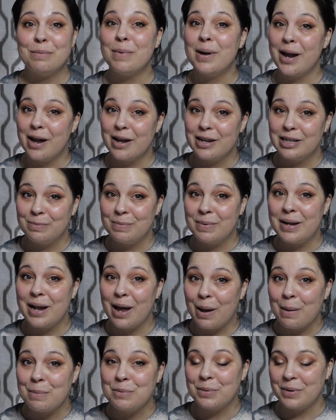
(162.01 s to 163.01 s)
My husband
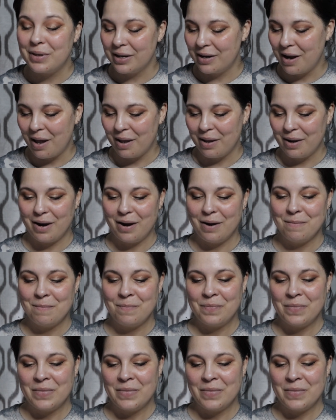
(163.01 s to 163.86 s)
helped with the color.